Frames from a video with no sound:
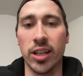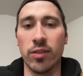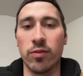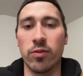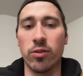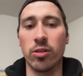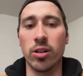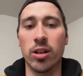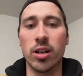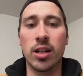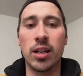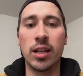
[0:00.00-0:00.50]

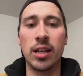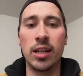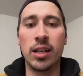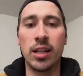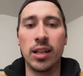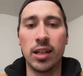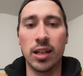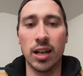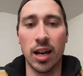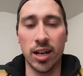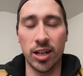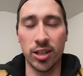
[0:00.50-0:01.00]
for.
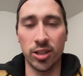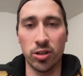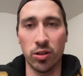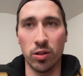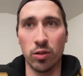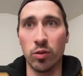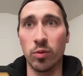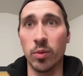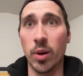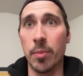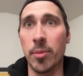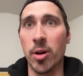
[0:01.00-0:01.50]
I just
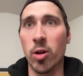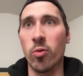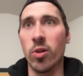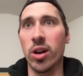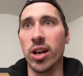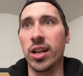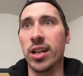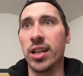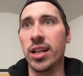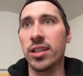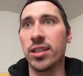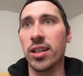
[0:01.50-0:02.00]
don't remember what
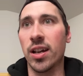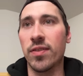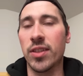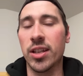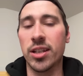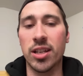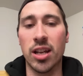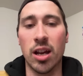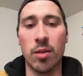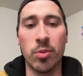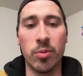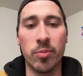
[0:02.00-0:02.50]
it is off the
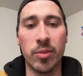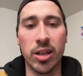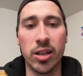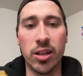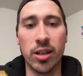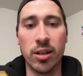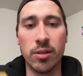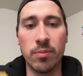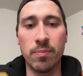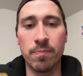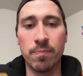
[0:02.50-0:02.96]
top of my head.